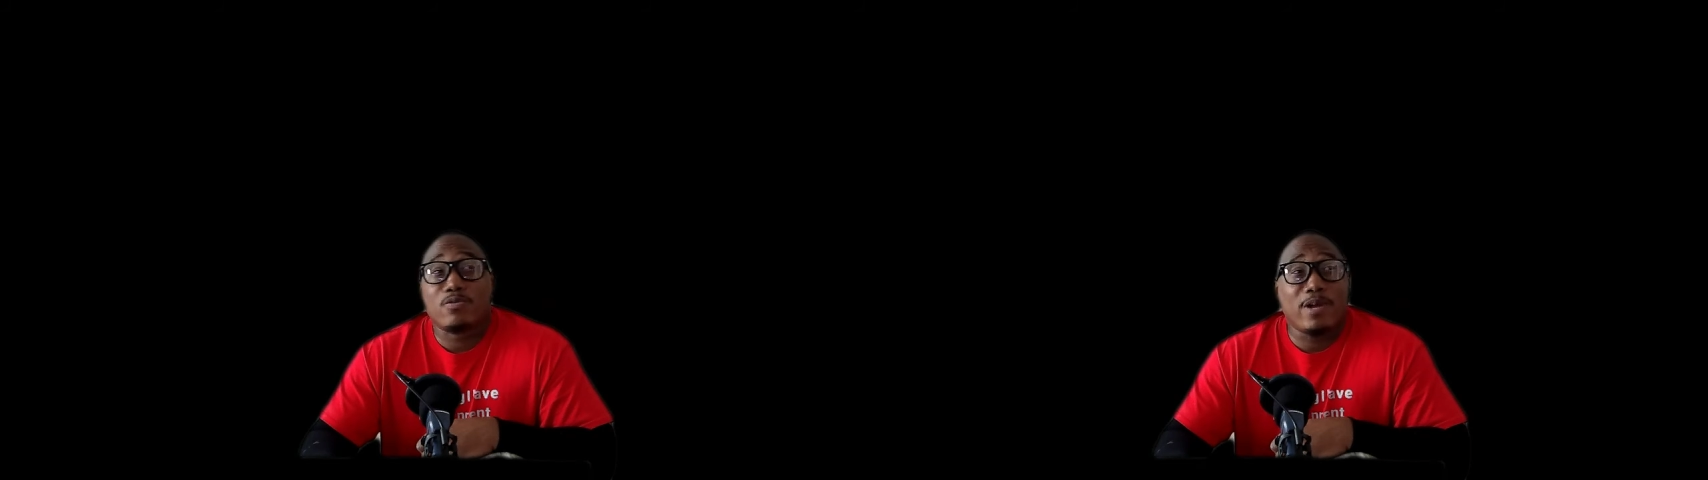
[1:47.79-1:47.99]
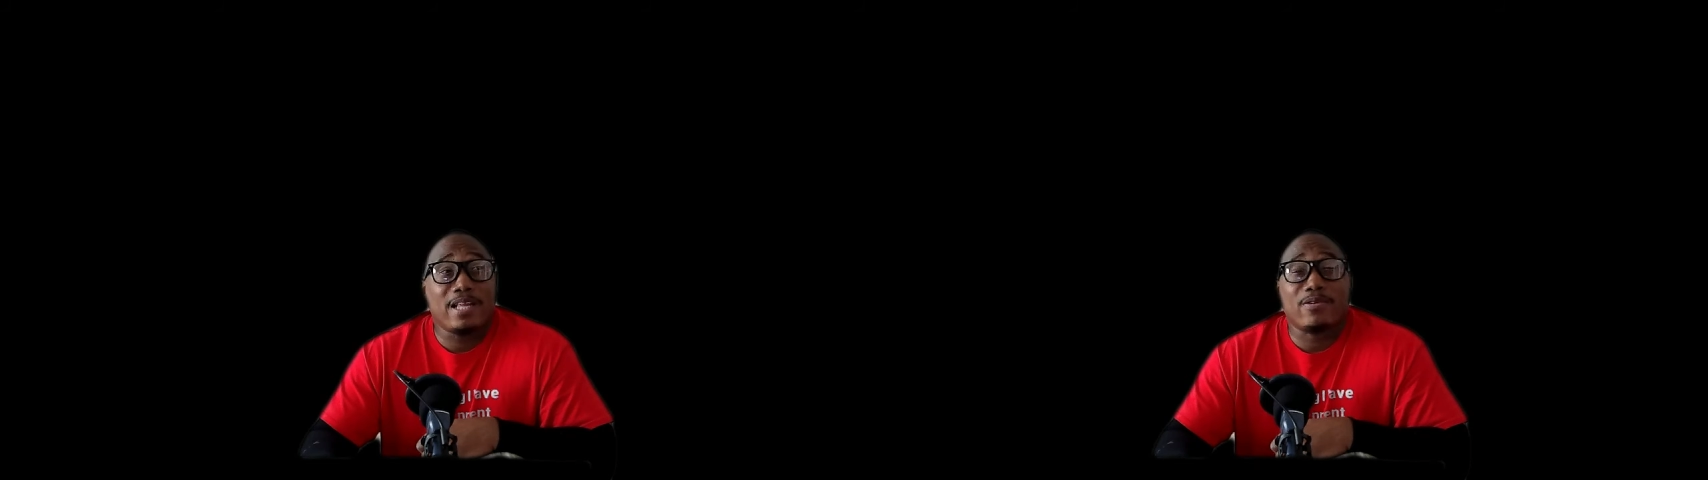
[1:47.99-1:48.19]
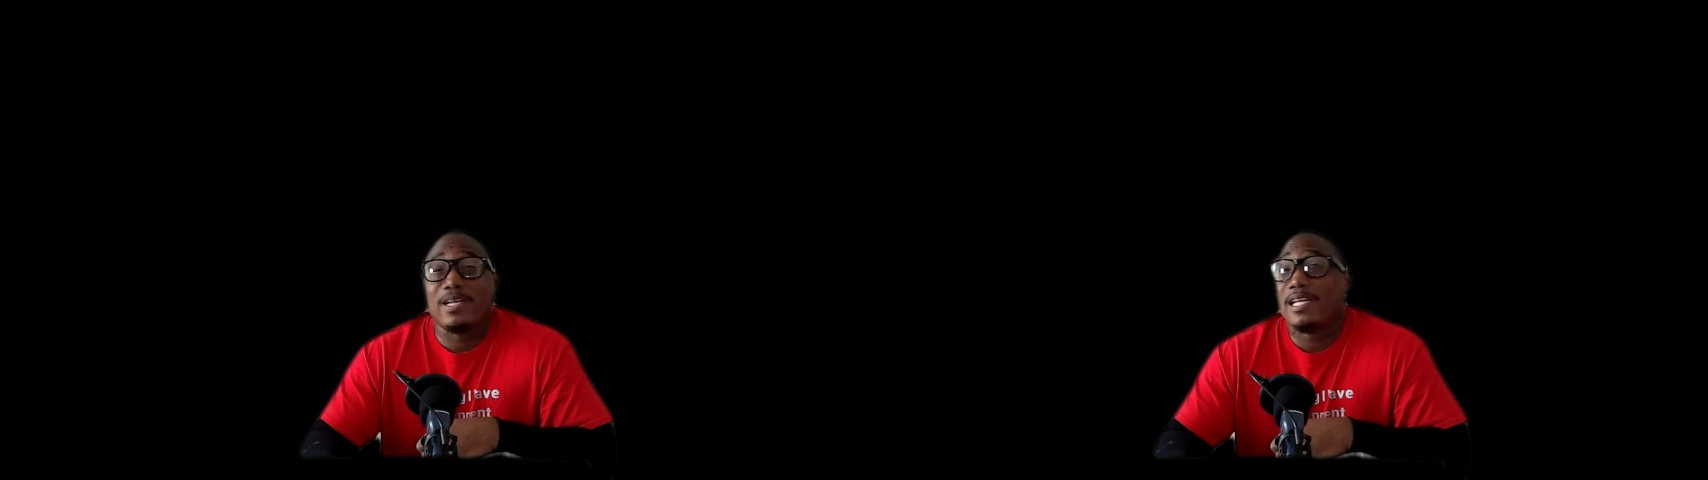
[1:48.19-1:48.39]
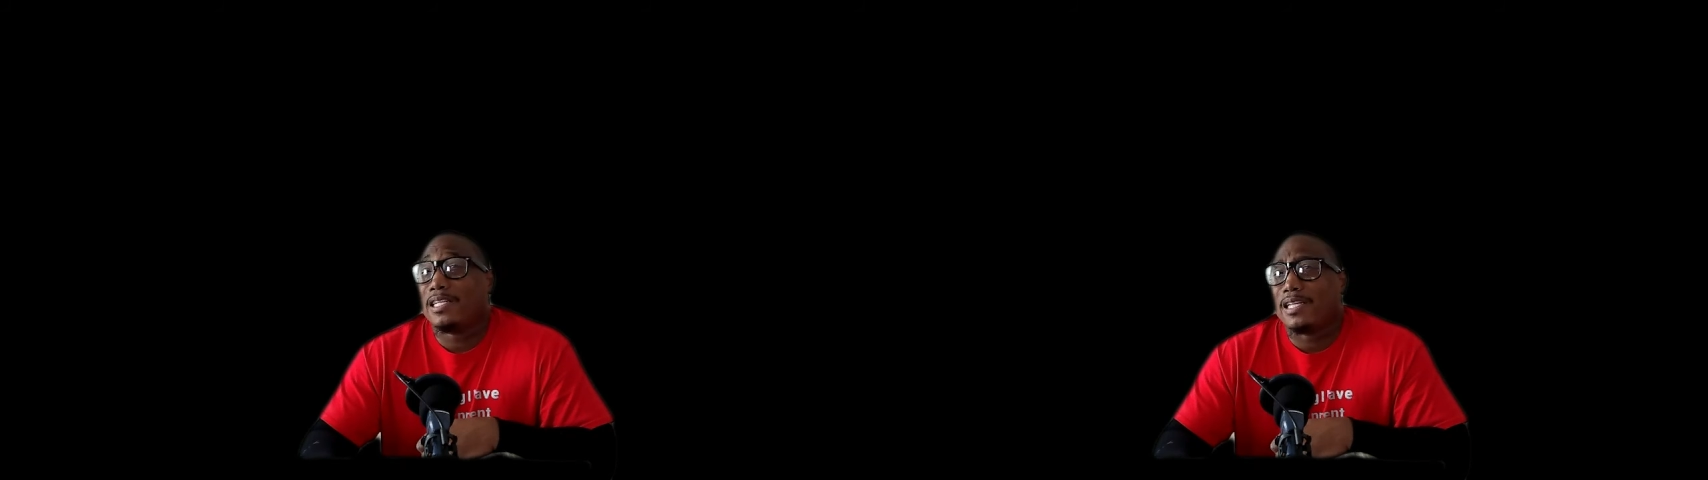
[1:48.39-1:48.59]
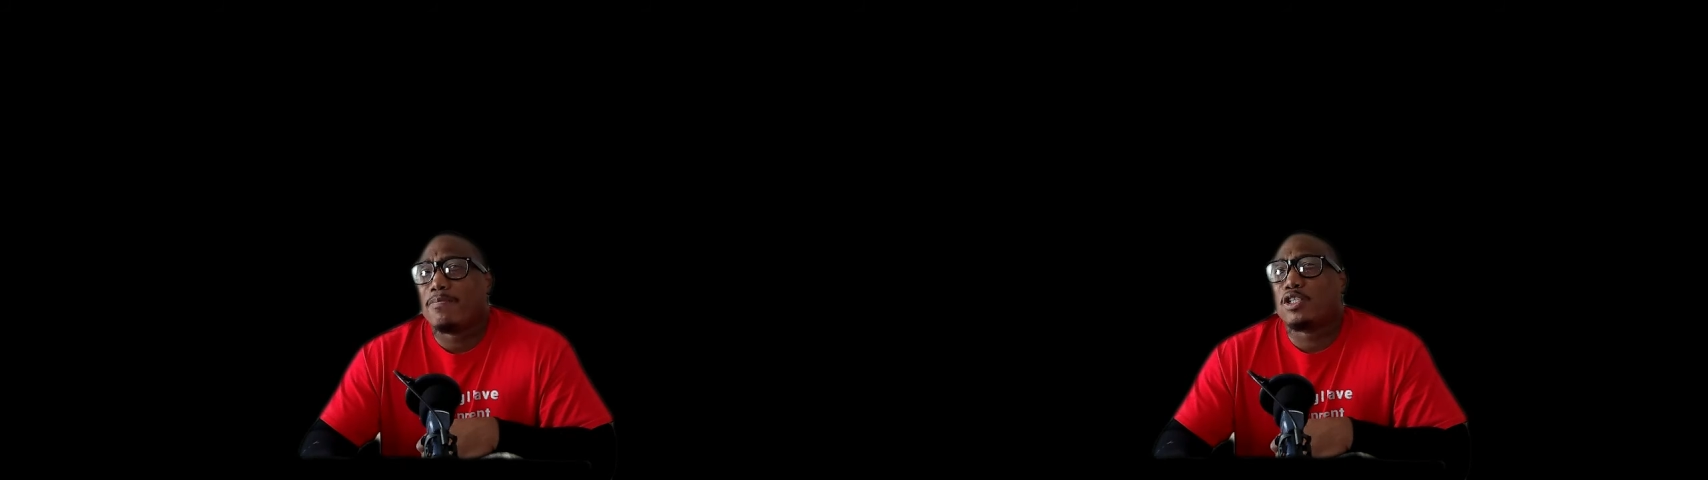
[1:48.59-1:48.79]
rather
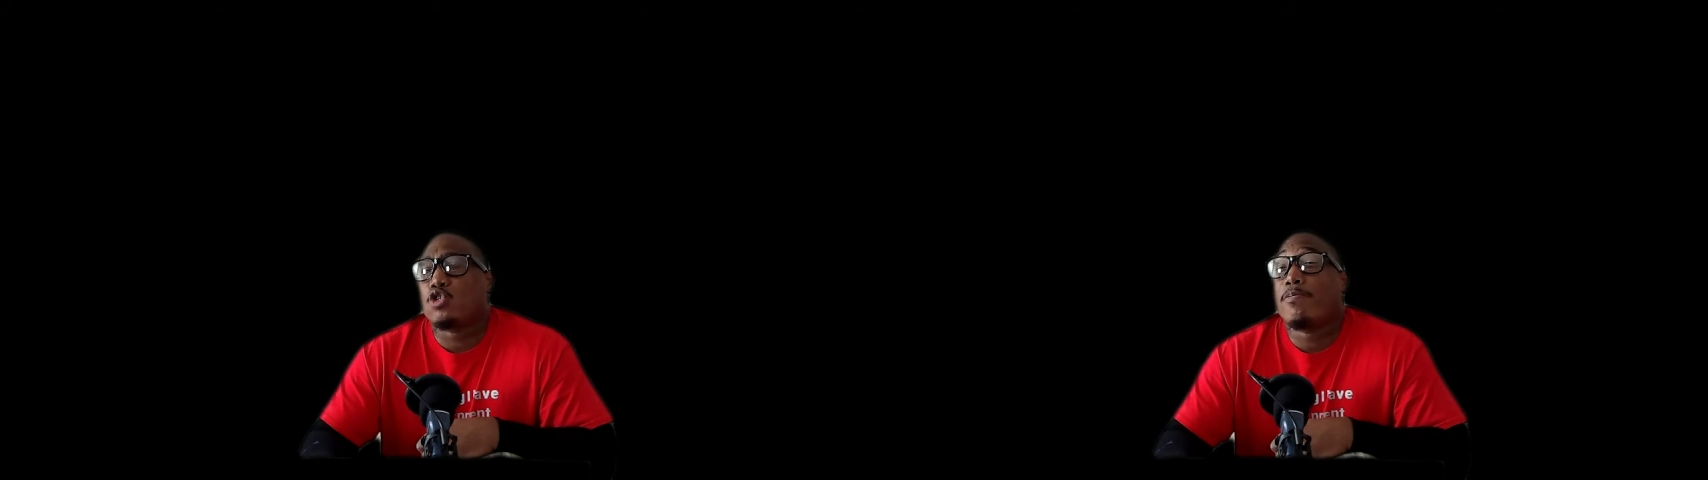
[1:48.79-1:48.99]
anything, but you